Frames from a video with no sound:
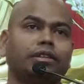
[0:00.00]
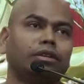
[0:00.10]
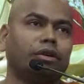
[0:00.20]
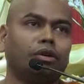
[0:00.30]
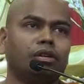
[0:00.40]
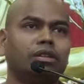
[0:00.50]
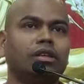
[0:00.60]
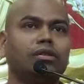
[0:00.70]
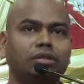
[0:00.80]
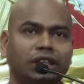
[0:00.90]
all the
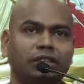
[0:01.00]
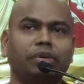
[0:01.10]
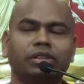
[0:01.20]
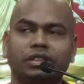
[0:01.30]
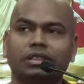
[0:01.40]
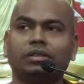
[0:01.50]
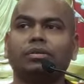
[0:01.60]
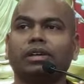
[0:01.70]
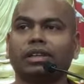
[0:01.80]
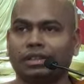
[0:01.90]
good and positive
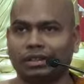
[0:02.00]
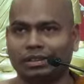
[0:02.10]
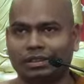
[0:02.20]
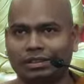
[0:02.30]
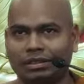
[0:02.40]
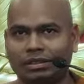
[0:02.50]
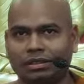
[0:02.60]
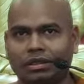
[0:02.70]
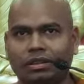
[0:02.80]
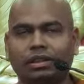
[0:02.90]
qualities.
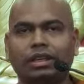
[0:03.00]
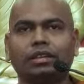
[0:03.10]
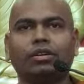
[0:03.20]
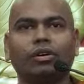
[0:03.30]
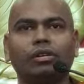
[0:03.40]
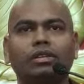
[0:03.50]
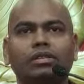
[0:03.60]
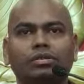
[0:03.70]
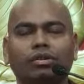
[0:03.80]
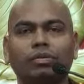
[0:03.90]
They are called the
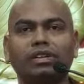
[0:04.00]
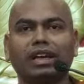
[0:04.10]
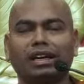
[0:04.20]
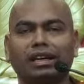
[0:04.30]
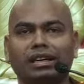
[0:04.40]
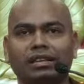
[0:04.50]
sovana